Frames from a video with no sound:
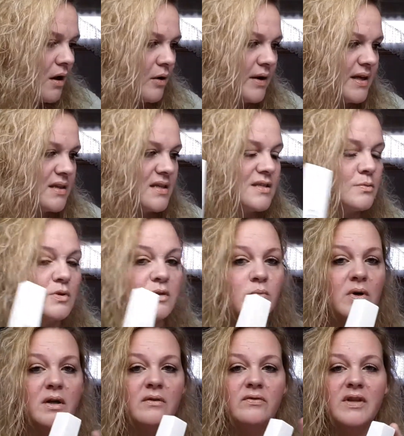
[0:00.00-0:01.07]
Okay, this was
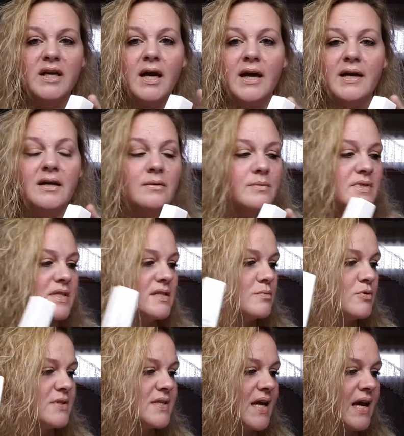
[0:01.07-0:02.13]
one of the items.
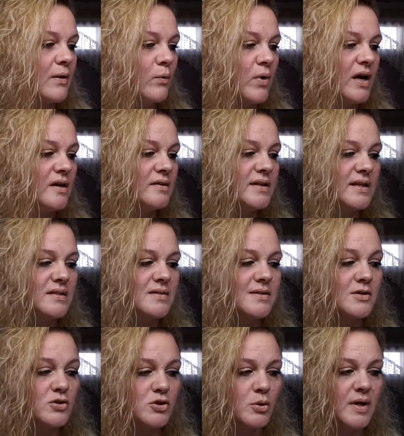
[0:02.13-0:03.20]
This was a
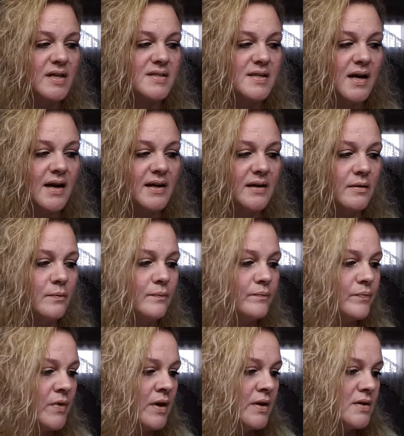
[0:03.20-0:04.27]
wellness choice item.
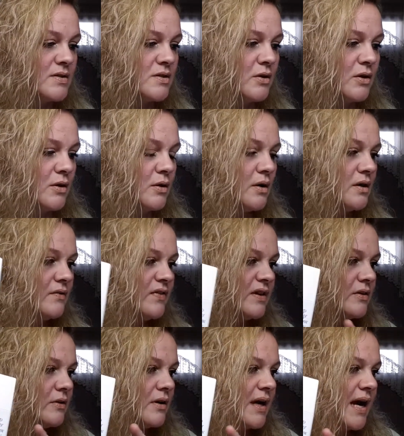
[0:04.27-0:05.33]
So you could have
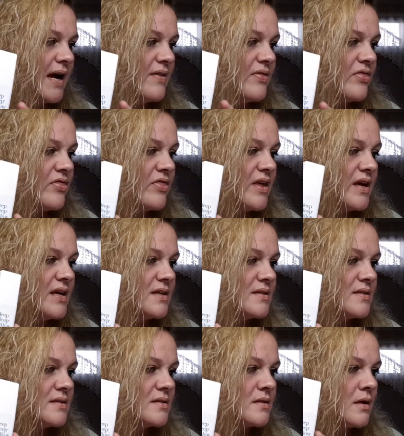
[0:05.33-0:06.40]
either gotten
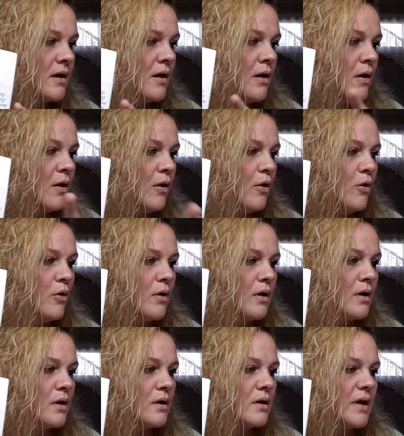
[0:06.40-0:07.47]
this
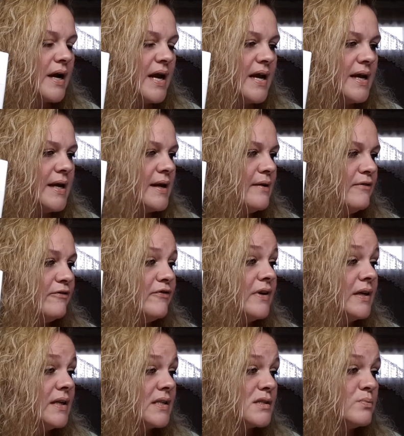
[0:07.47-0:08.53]
or a
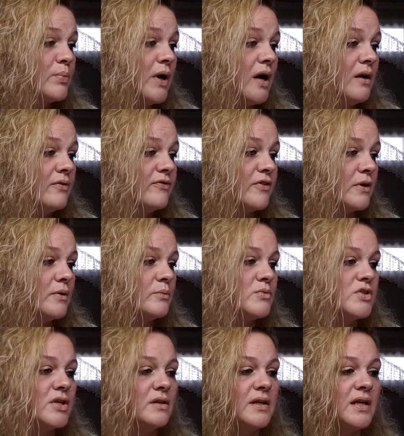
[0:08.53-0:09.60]
fitness ball from
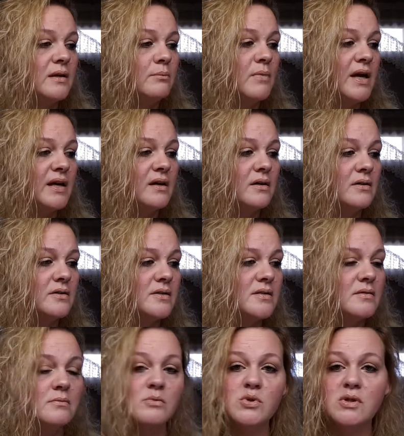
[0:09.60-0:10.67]
Jillian
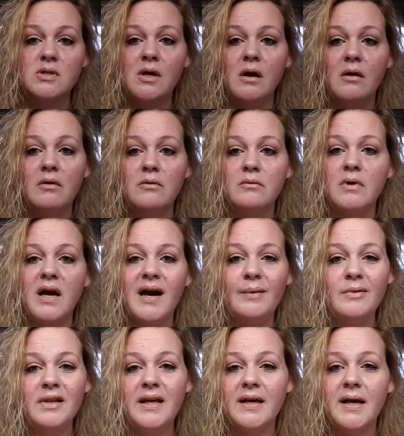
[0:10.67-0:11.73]
Michaels. So
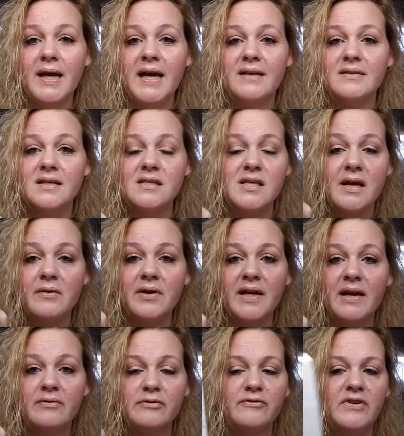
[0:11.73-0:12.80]
I'm glad I got this. I already
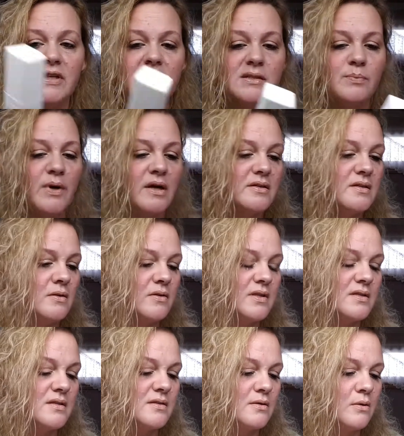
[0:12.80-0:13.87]
have a fitness ball, so
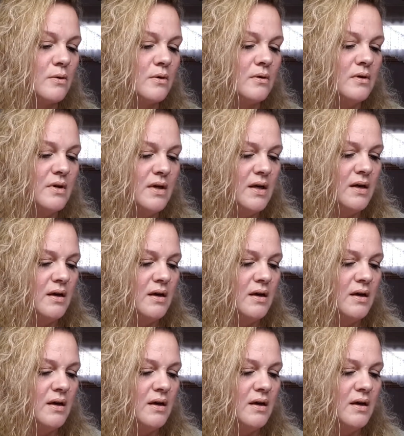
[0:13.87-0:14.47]
this is cool.